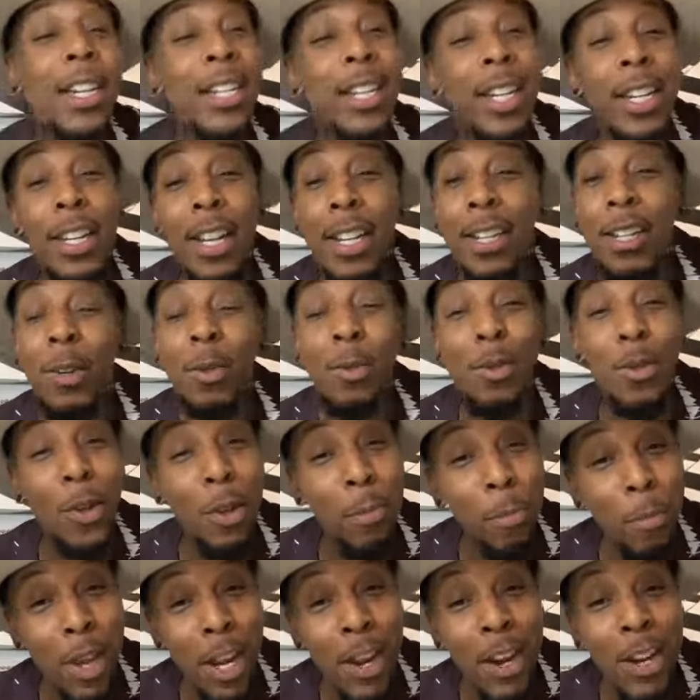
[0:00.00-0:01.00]
I said, Now
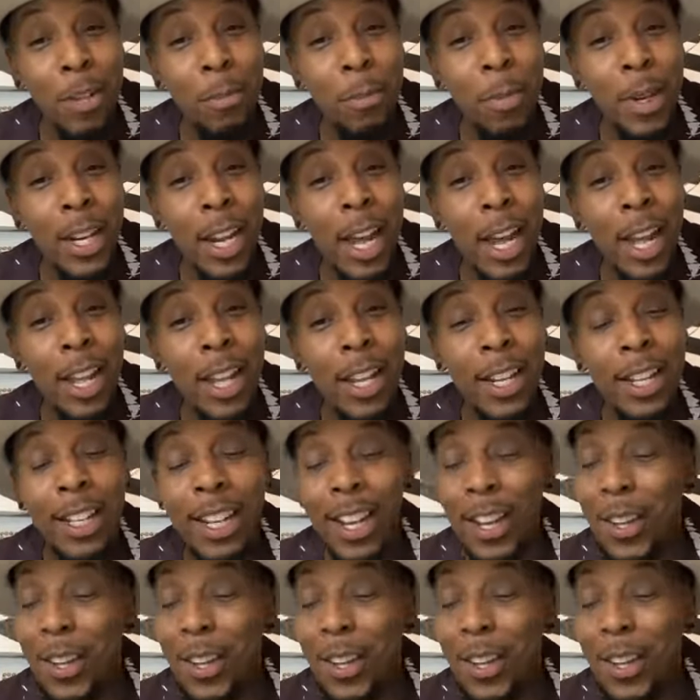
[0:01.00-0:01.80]
don't you embarrass me now.